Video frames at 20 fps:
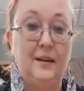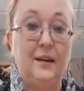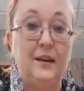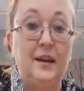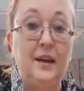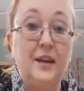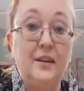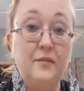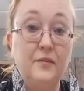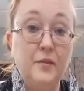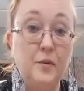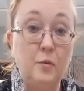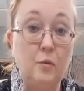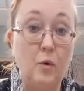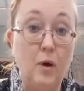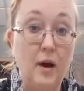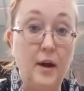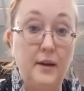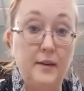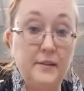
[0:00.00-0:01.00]
if you
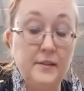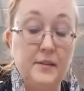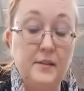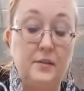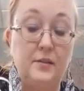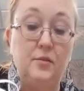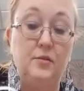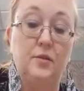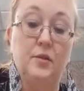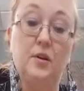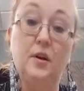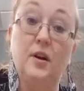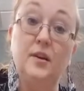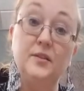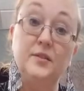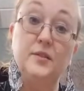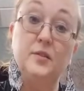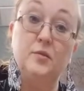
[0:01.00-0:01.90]
want, you can also